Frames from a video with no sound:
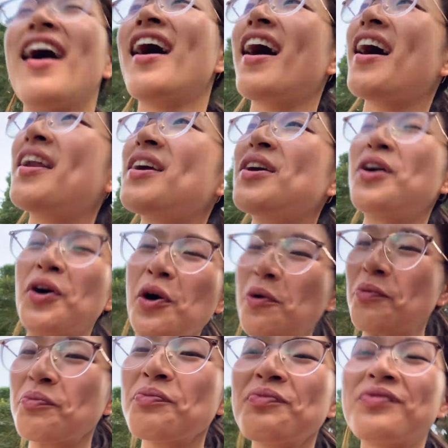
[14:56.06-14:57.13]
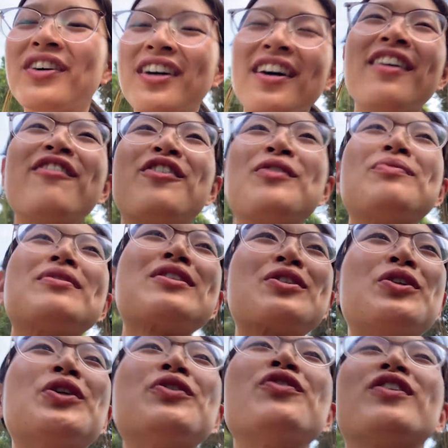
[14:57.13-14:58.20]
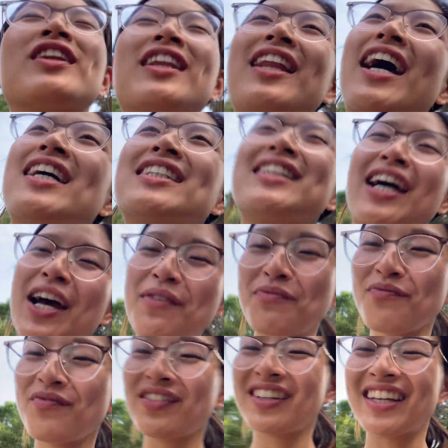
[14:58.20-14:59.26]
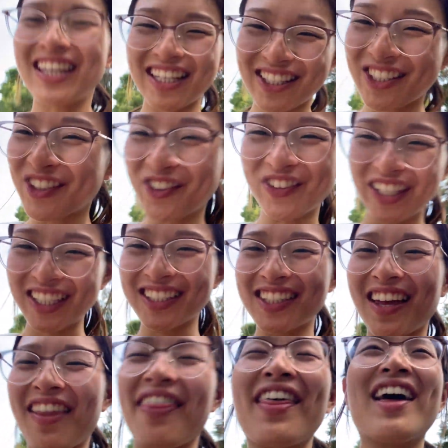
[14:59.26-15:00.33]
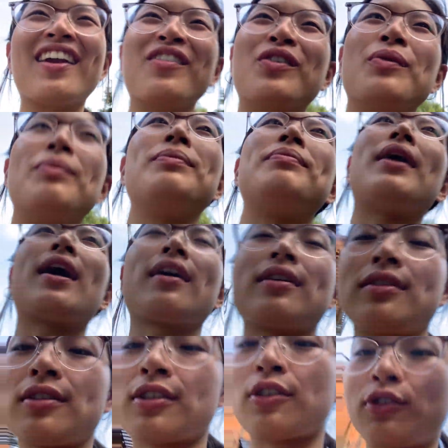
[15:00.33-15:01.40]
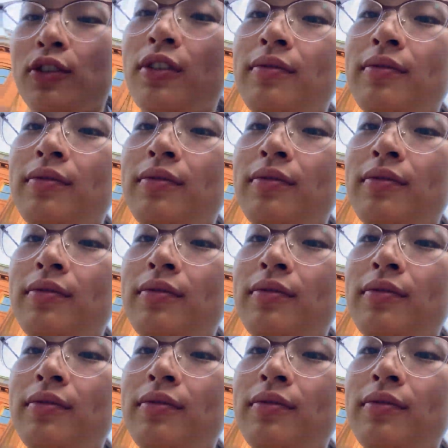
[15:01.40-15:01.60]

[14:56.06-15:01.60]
heading home from school for the last time in two weeks, and then we'll be back in school.